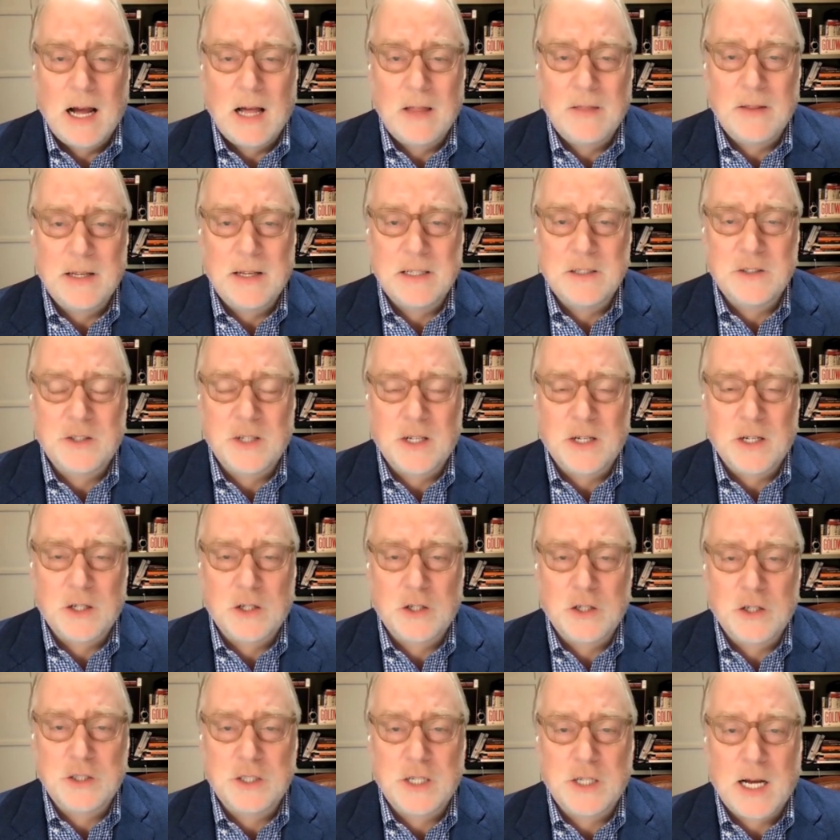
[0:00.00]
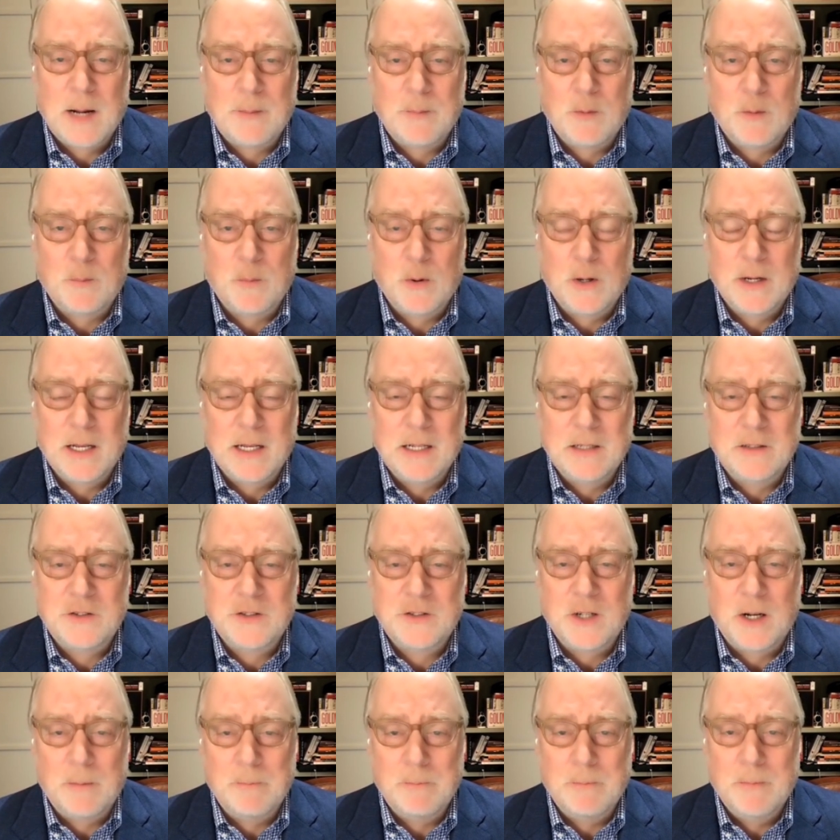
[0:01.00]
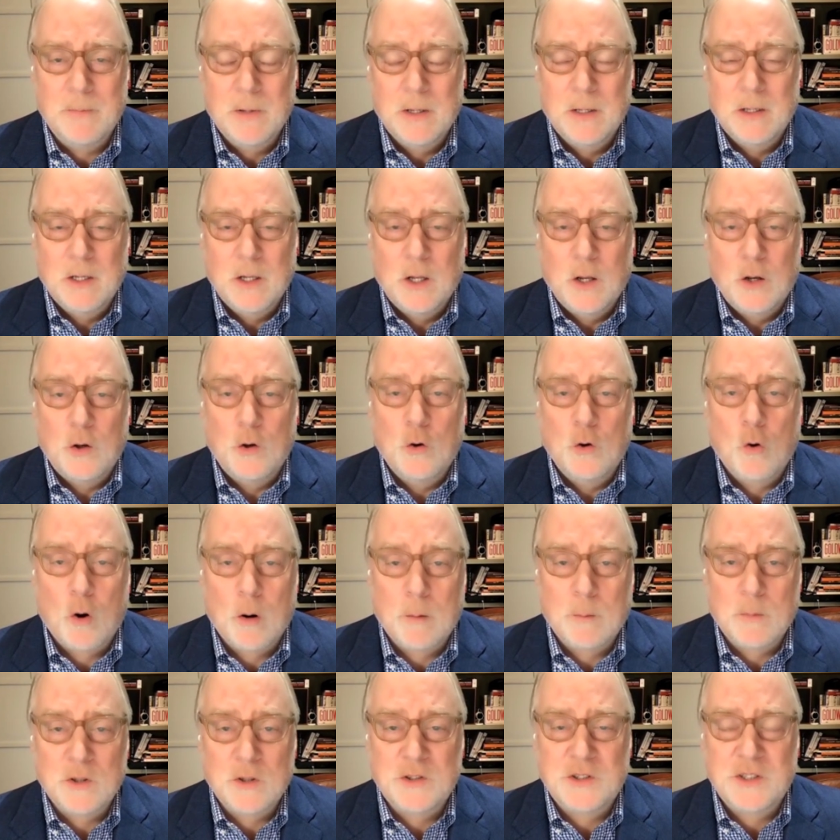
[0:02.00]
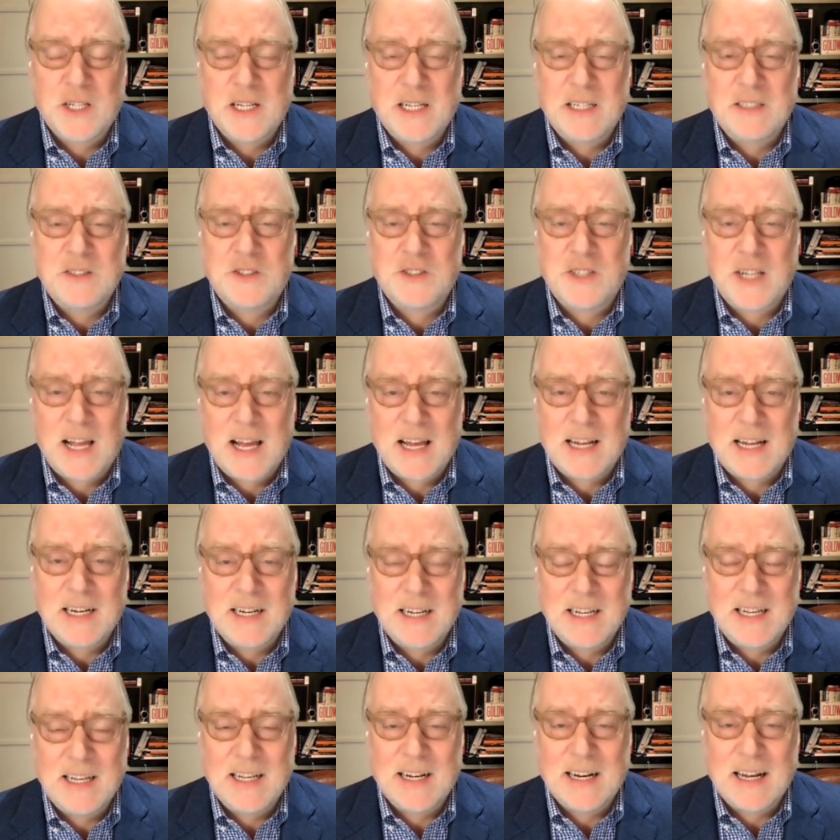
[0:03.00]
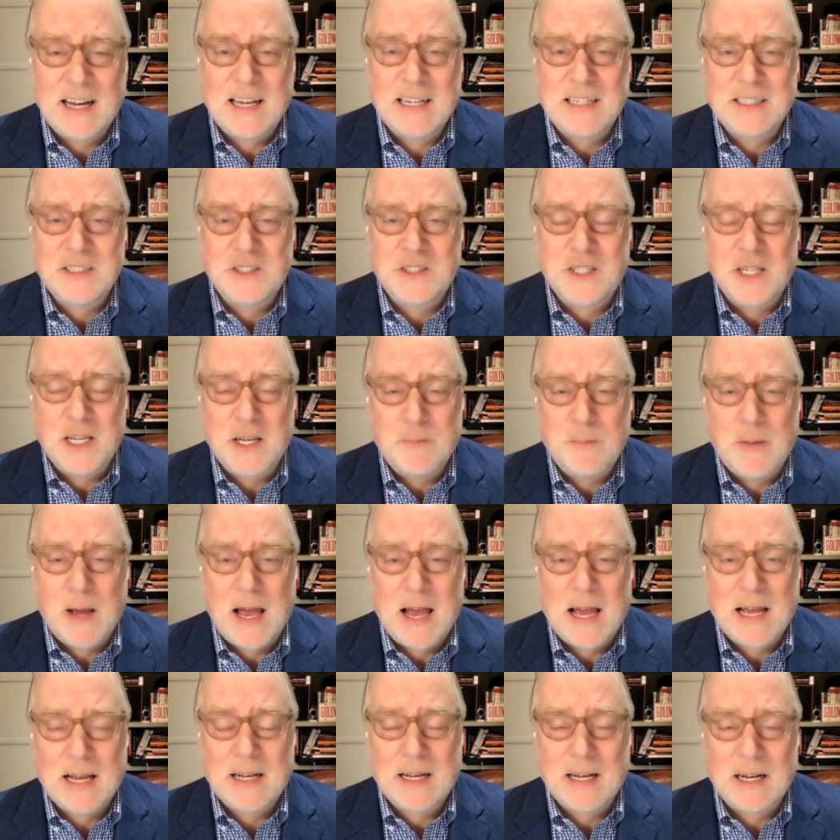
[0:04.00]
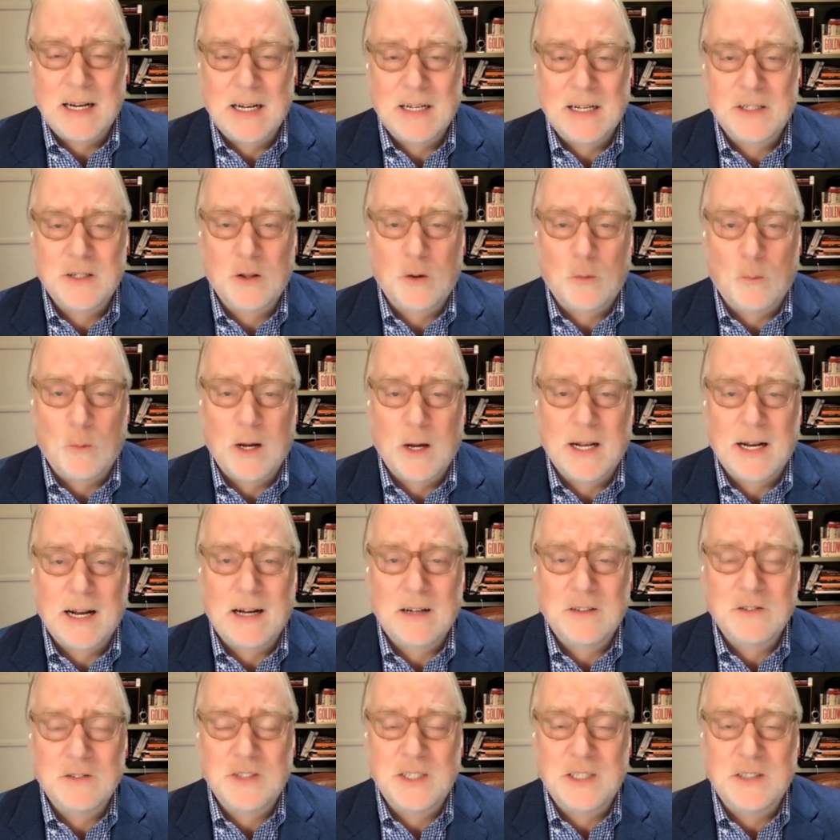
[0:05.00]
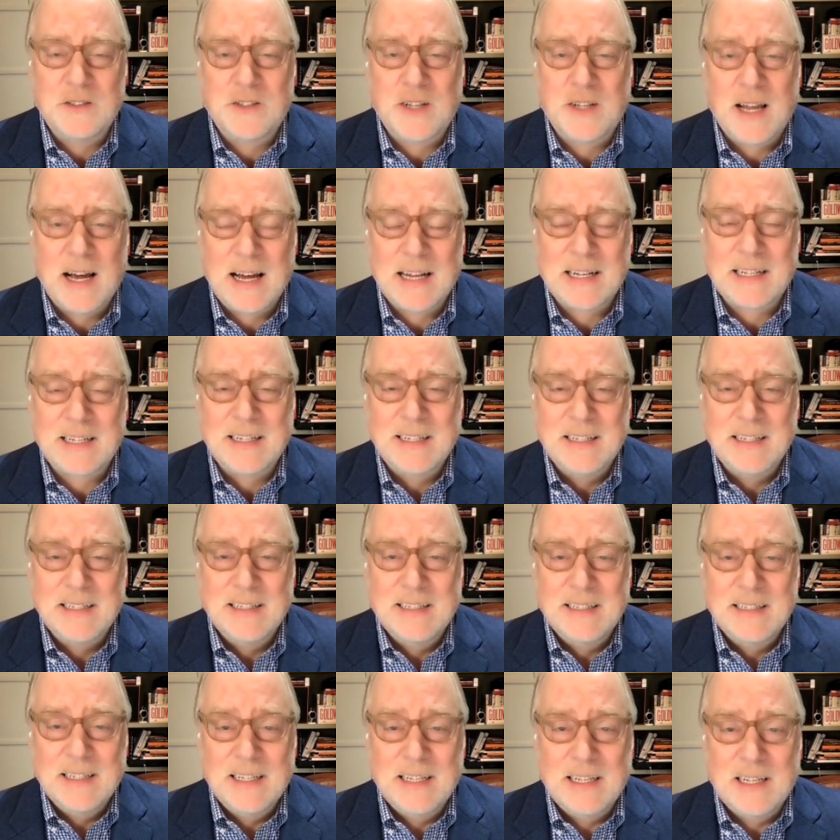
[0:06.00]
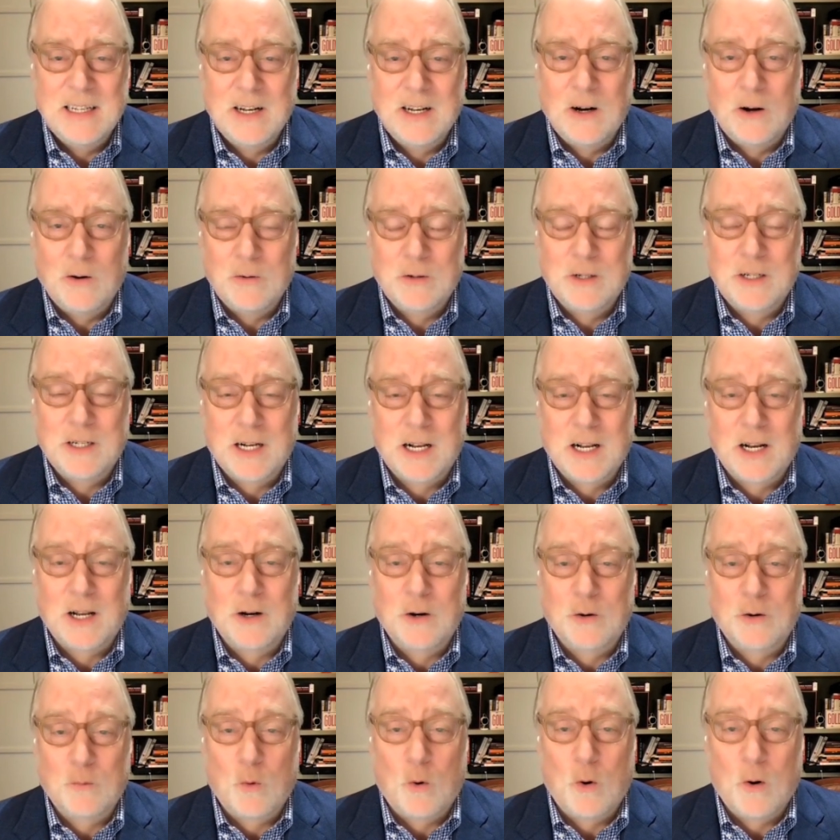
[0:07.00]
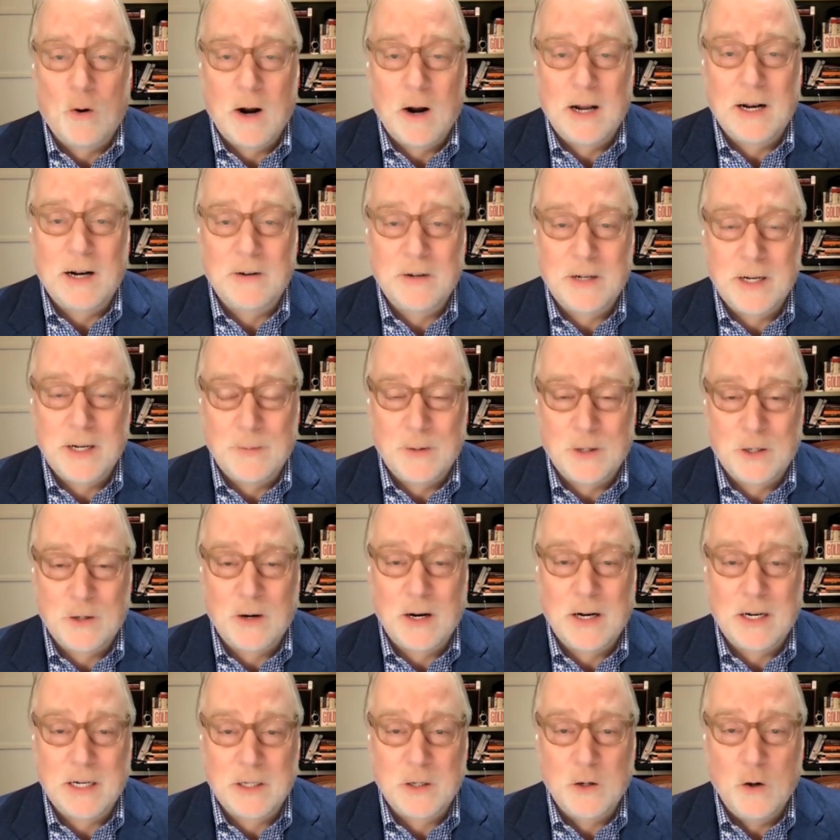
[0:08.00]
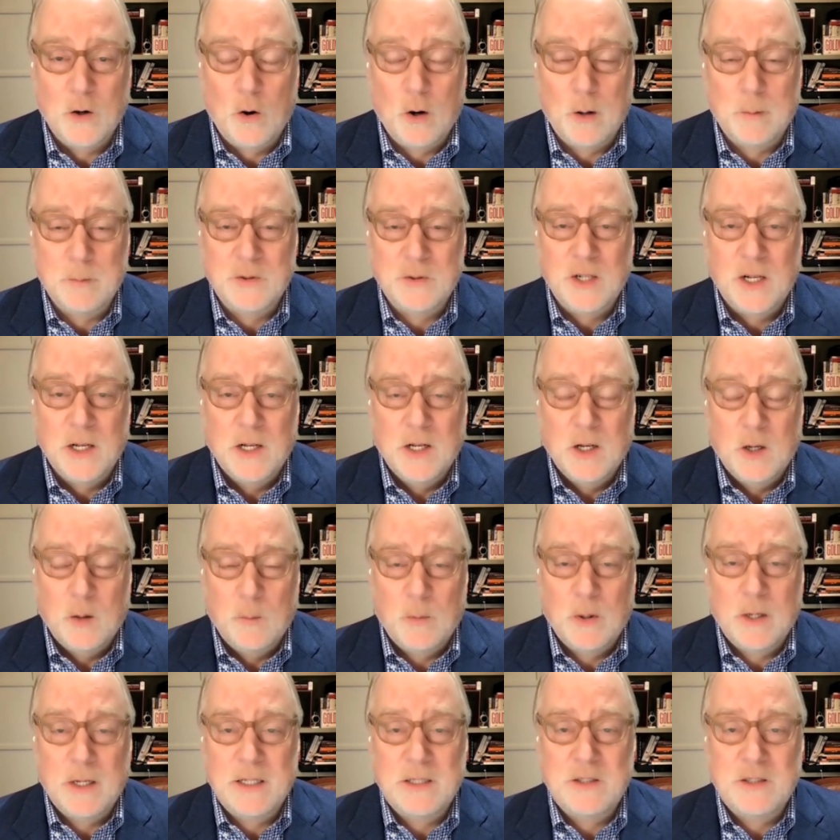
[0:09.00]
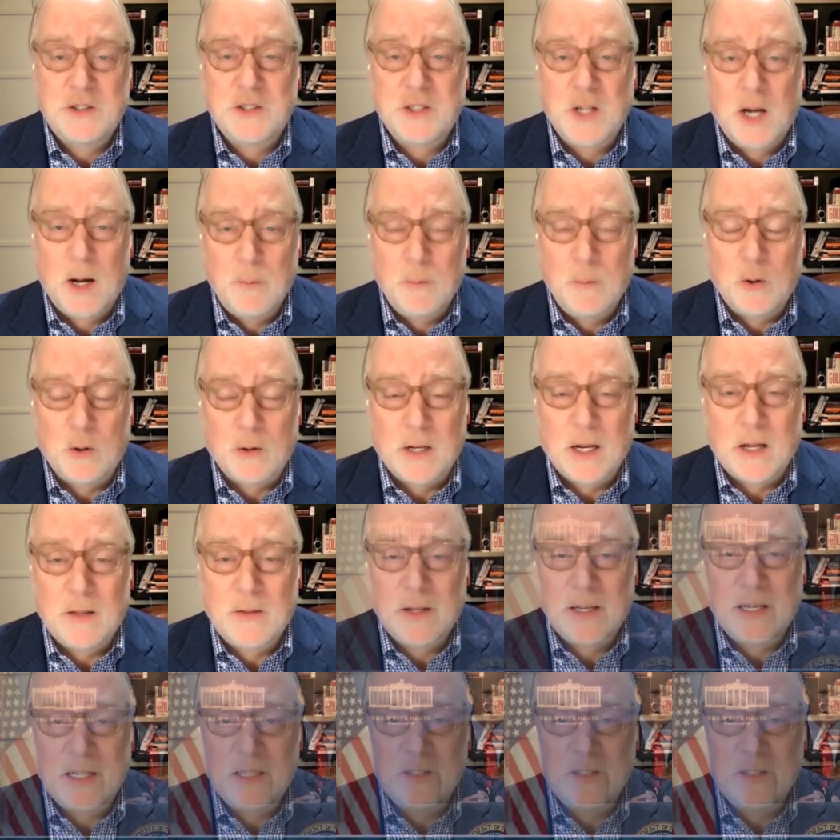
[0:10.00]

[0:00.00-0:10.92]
I think he's done a good job of bringing some normalcy, sanity, and honesty back to the White House. He's not, you know, declared war on our democratic norms, but he's stumbled. I